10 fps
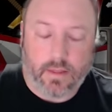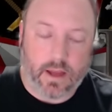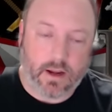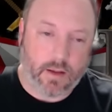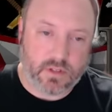
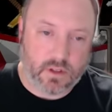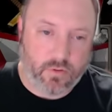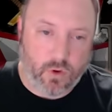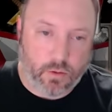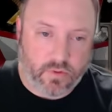That comes in the
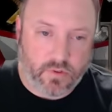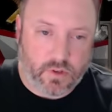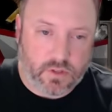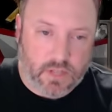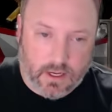form of a
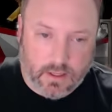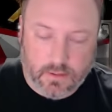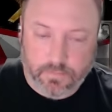Lieutenant.